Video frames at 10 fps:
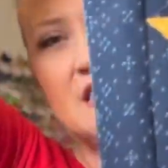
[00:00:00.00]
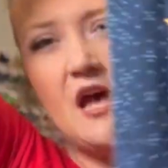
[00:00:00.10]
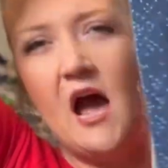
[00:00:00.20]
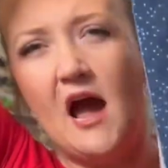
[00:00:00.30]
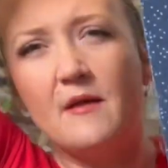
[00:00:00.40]

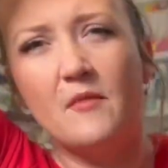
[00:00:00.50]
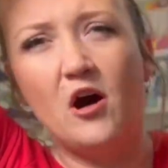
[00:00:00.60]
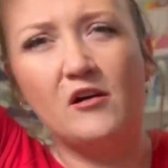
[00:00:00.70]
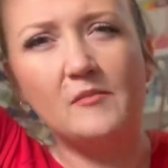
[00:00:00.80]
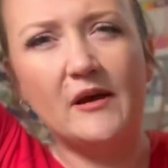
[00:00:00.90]
I'm
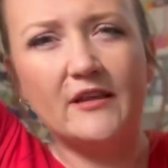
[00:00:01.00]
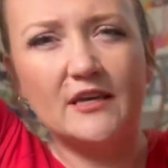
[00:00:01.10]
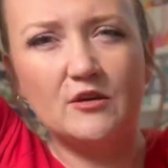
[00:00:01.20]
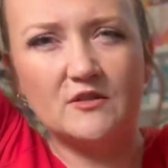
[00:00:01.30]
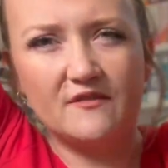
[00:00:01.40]
all about like
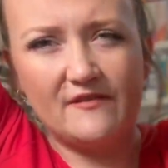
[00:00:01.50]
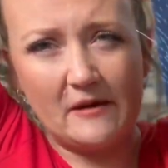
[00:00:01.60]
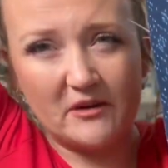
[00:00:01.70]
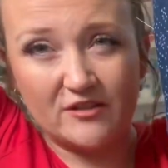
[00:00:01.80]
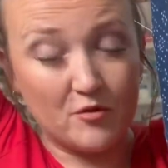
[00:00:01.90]
using
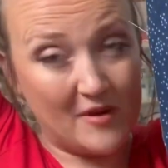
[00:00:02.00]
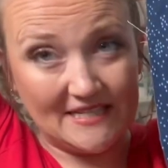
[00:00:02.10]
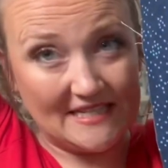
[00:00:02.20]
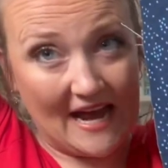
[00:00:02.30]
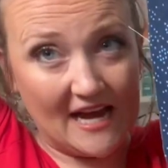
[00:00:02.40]
fabrics from my
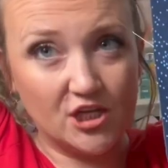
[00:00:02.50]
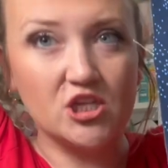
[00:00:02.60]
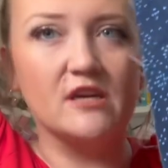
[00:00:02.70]
stash,